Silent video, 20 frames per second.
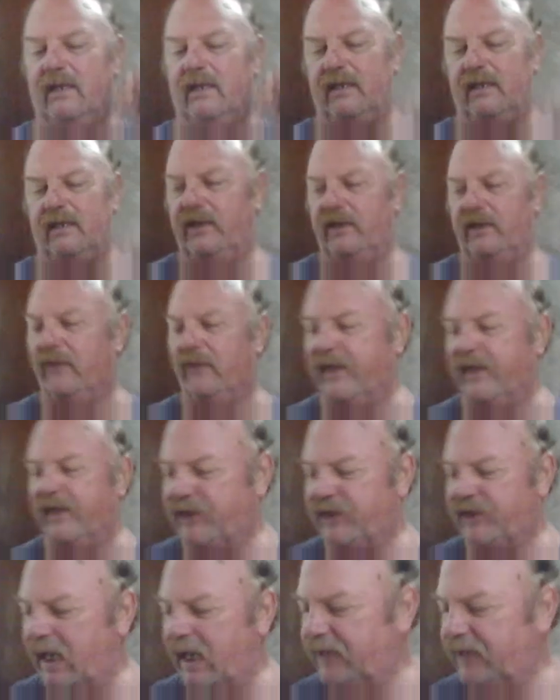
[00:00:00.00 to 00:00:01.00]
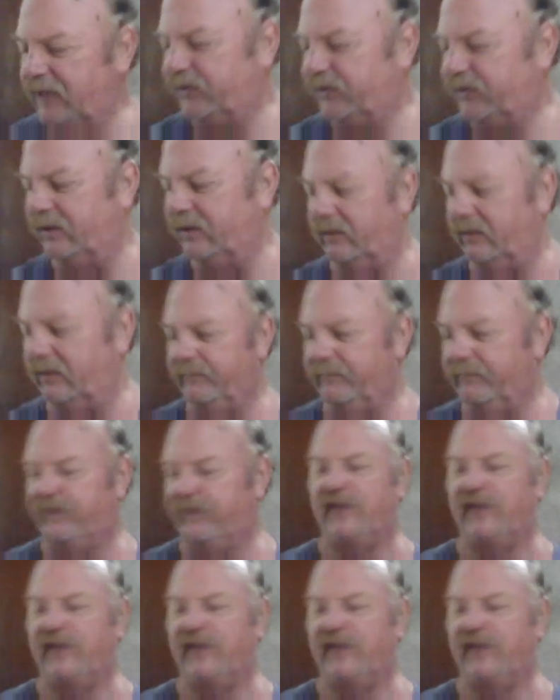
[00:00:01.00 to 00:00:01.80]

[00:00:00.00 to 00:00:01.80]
You know, they changed the